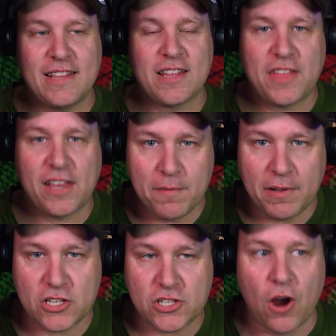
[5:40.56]
And the thing
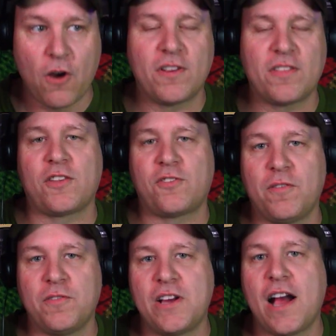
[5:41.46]
about the tone of this
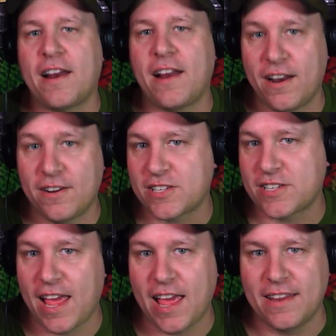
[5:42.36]
film, you got to
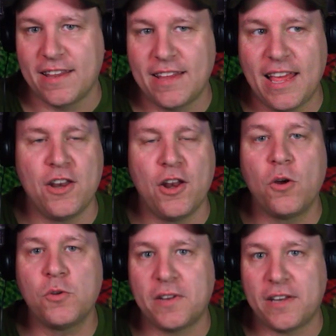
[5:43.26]
understand it. It
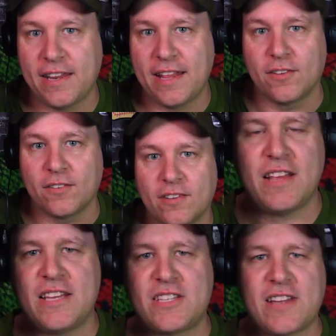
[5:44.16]
knows what it is.
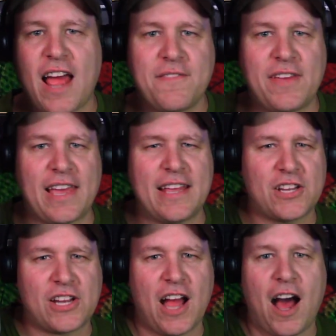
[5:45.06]
It's diving
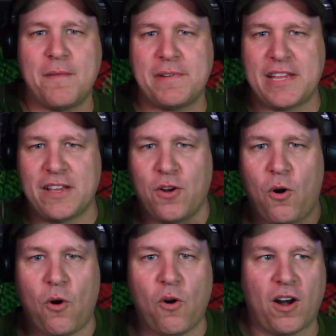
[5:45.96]
into comedy and
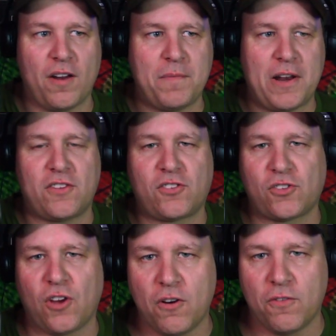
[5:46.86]
horror, but
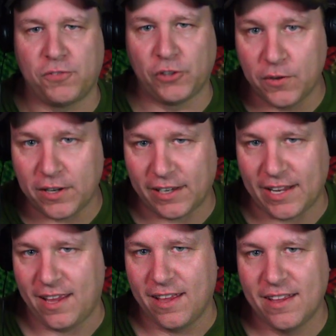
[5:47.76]
so
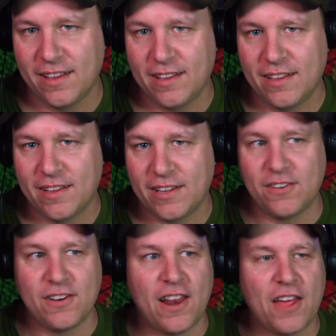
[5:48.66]
fluently. You
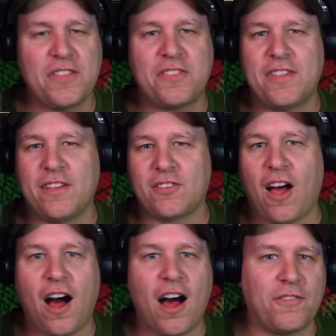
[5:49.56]
know, nothing feels
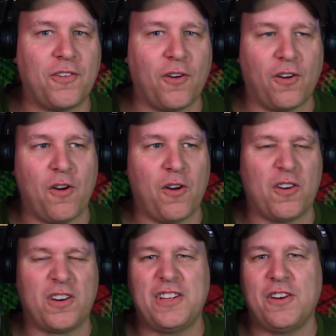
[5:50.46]
off or,
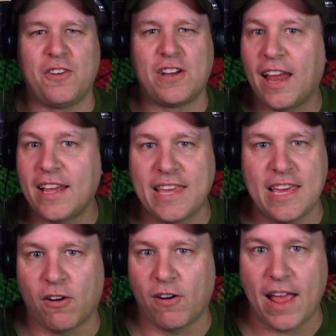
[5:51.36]
or, you know,
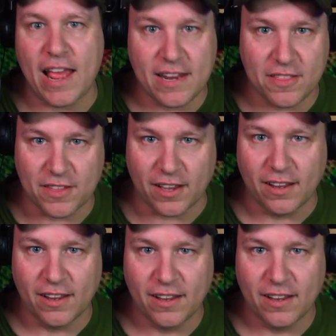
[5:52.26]
clunky or anything.